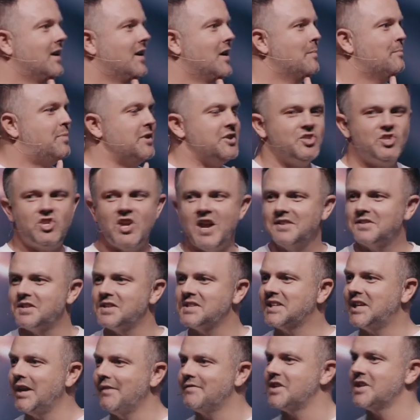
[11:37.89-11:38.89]
But Jesus
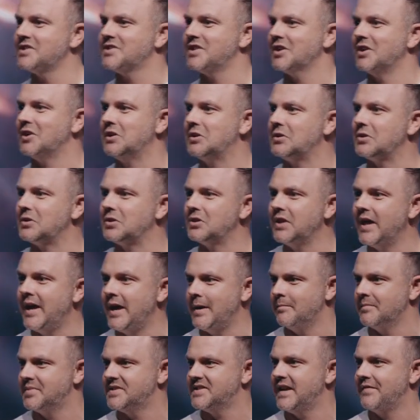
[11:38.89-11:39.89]
gives us a
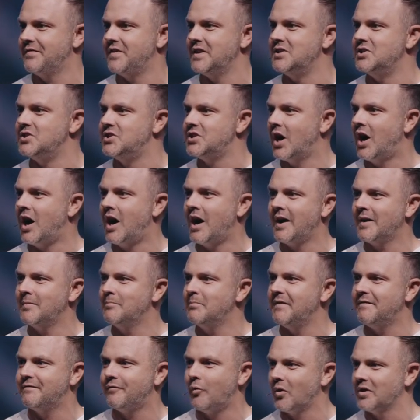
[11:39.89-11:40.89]
glimpse at the dawn
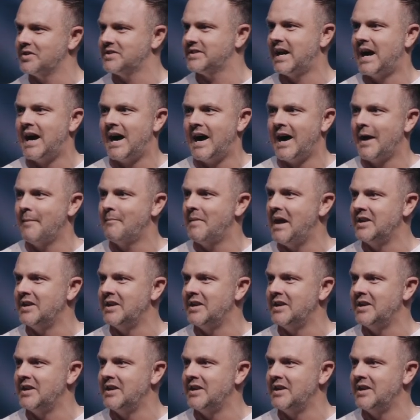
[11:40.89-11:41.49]
before time,